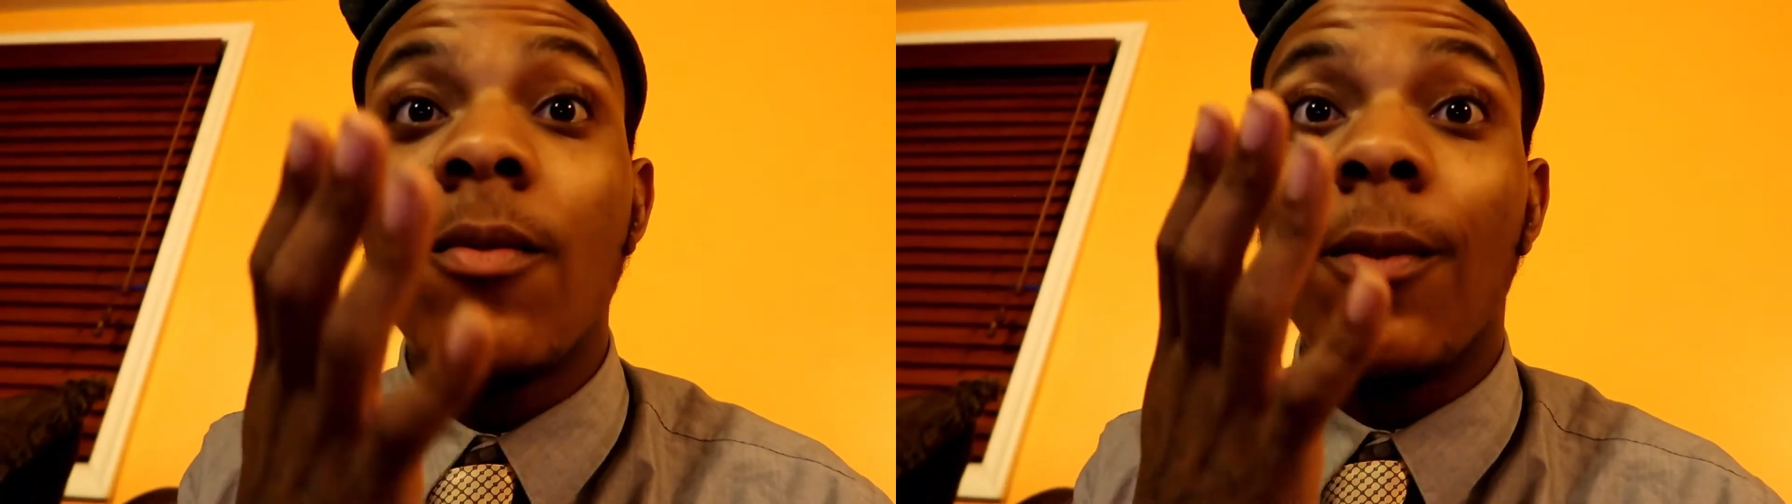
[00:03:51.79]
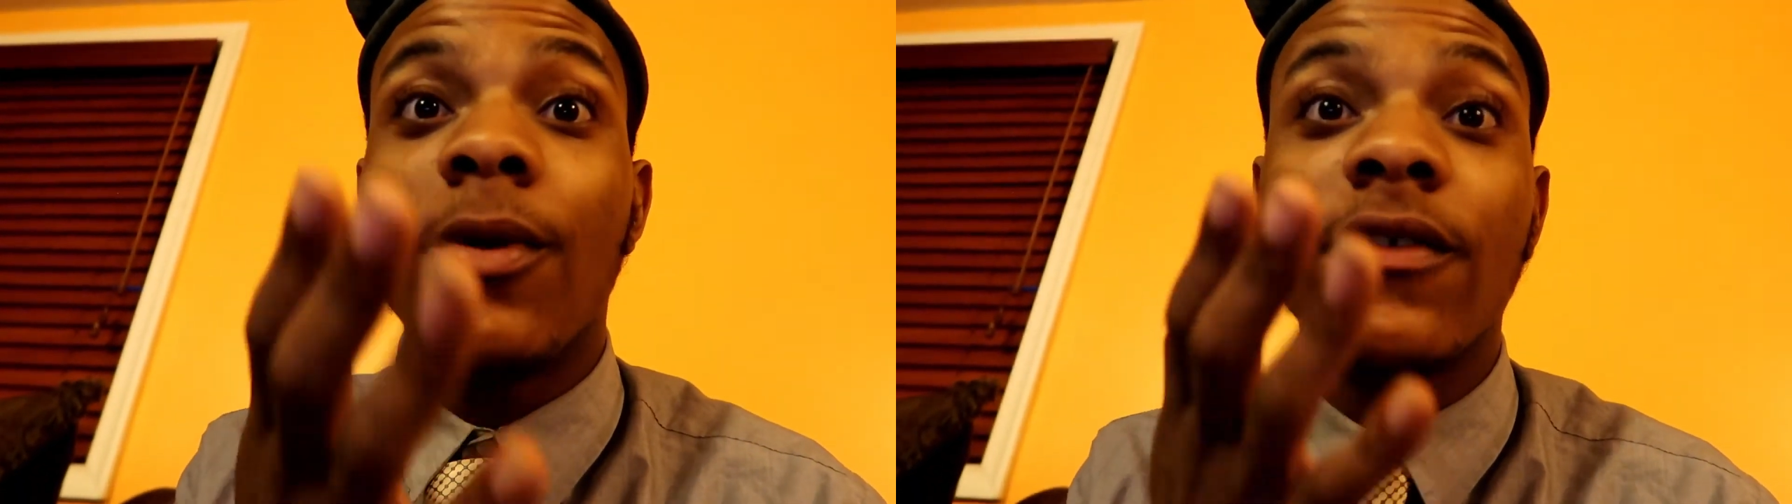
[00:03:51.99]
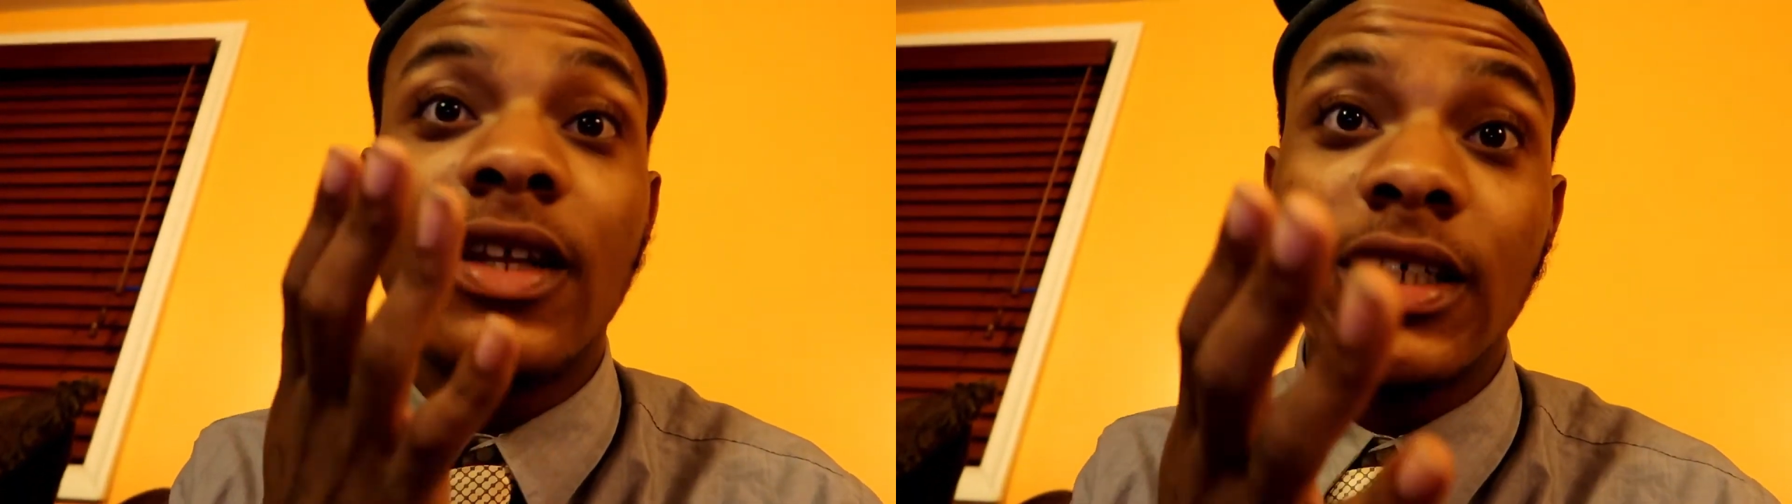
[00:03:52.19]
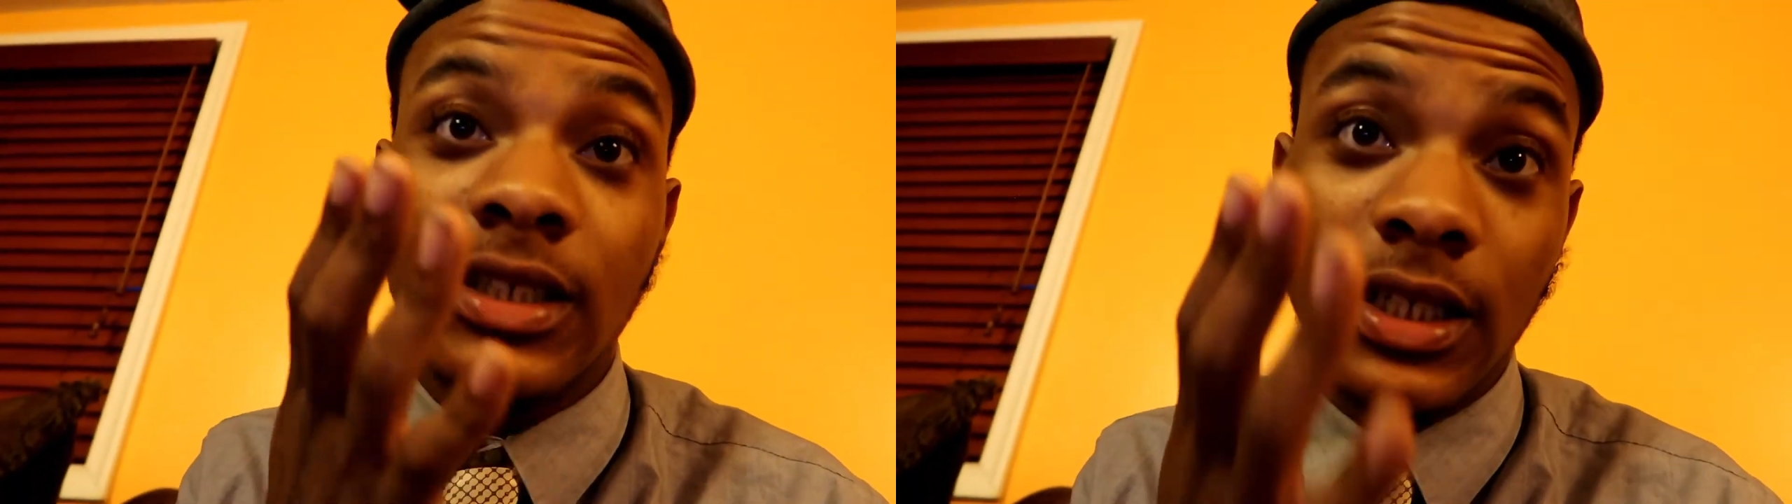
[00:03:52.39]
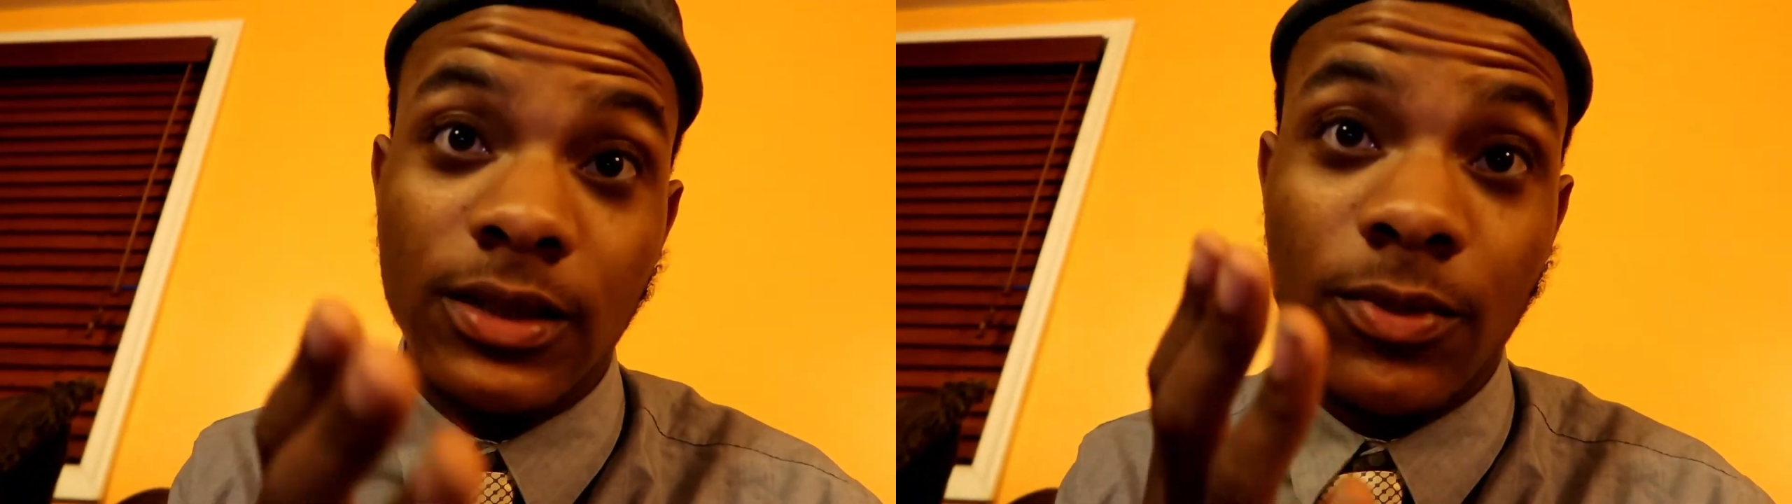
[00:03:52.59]
My birthday is
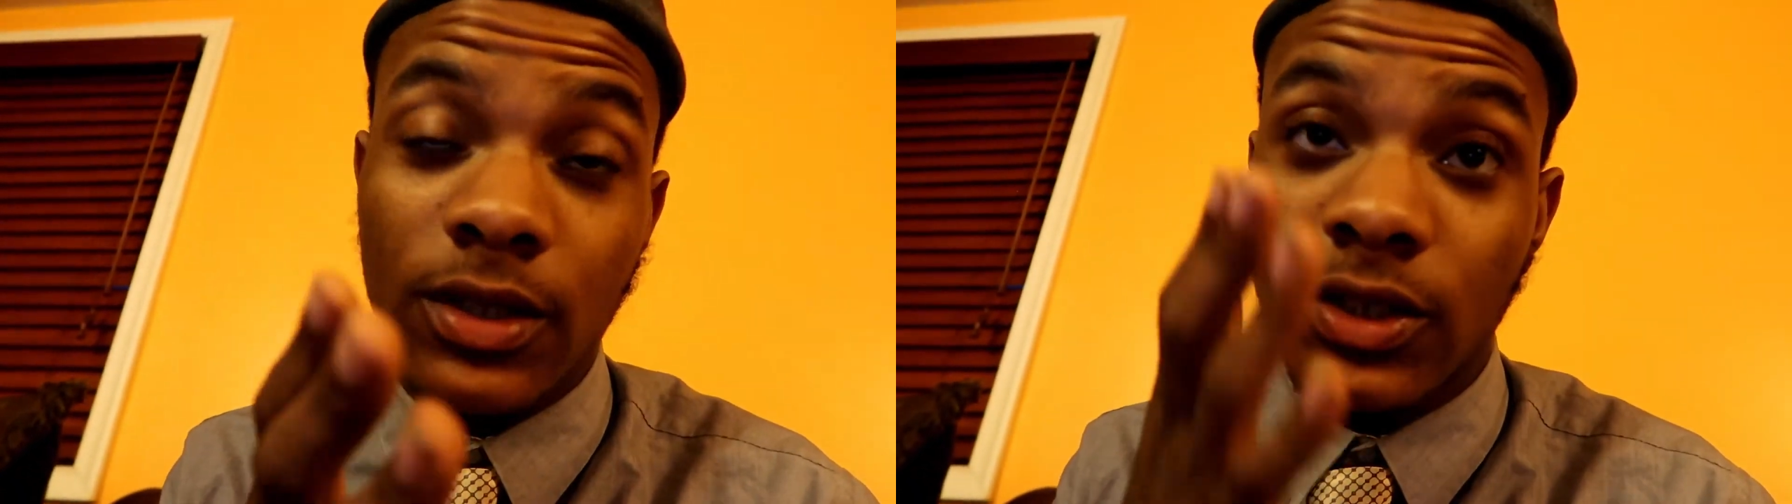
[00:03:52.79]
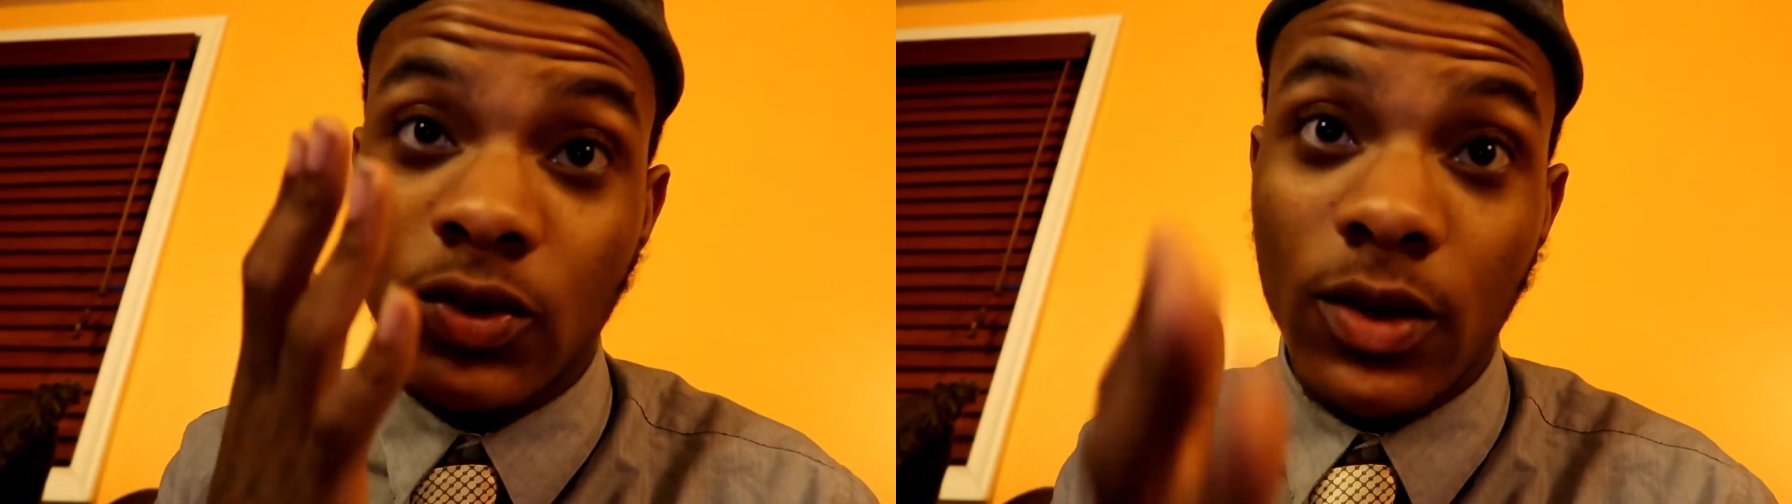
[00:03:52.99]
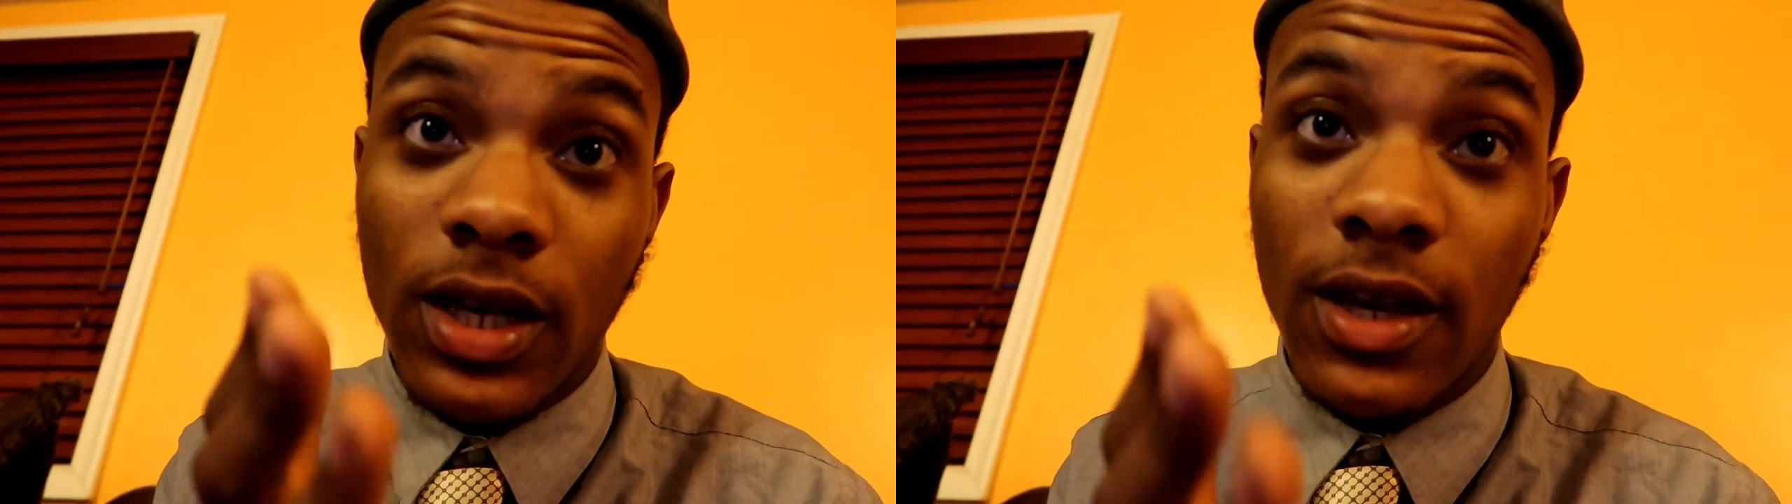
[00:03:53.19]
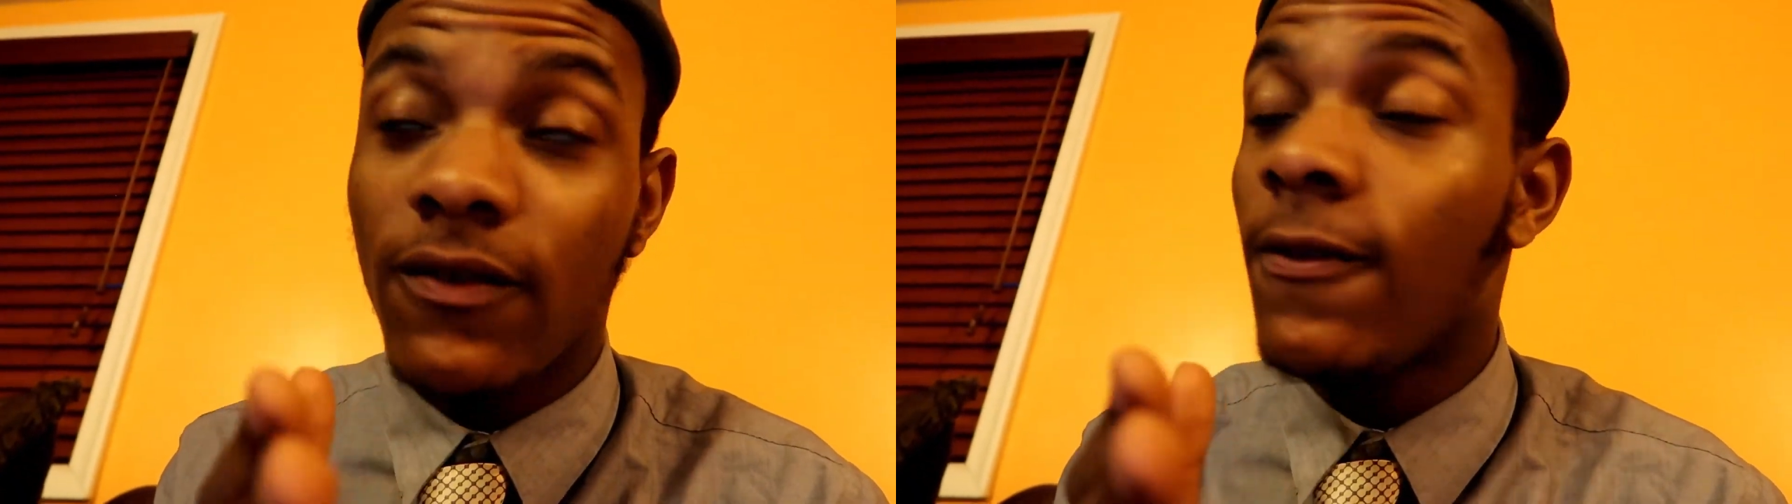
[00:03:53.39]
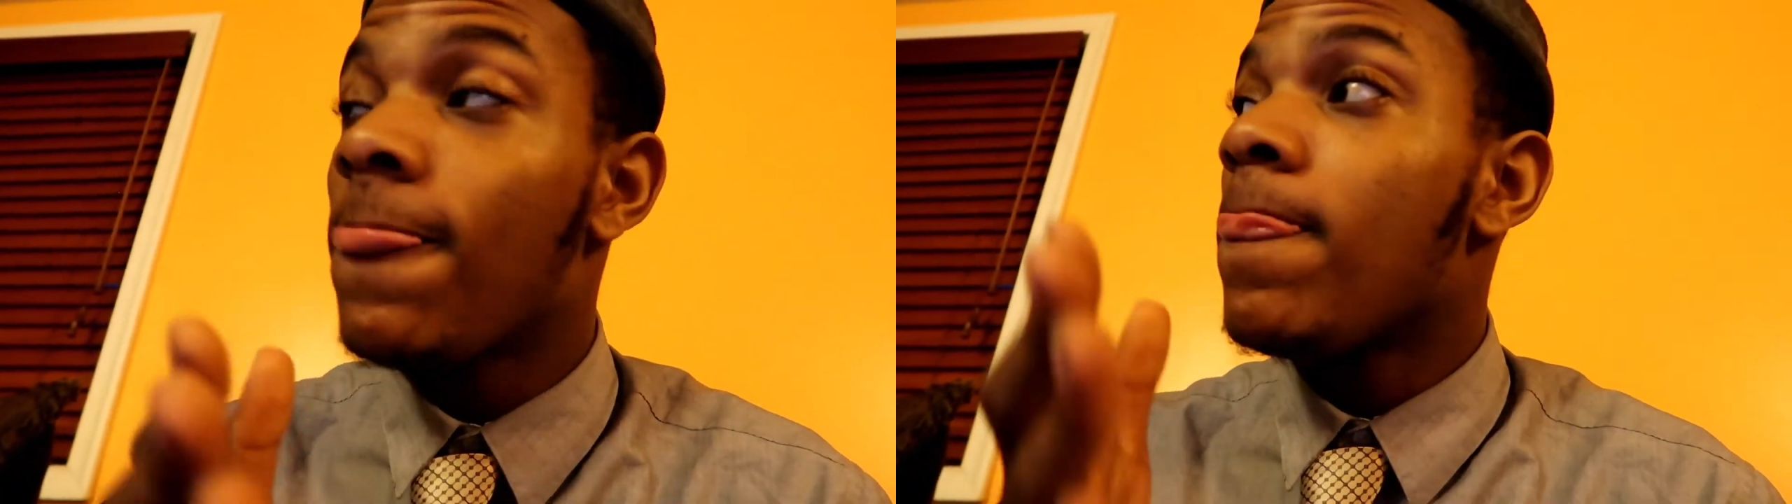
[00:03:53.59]
next month, the 28th.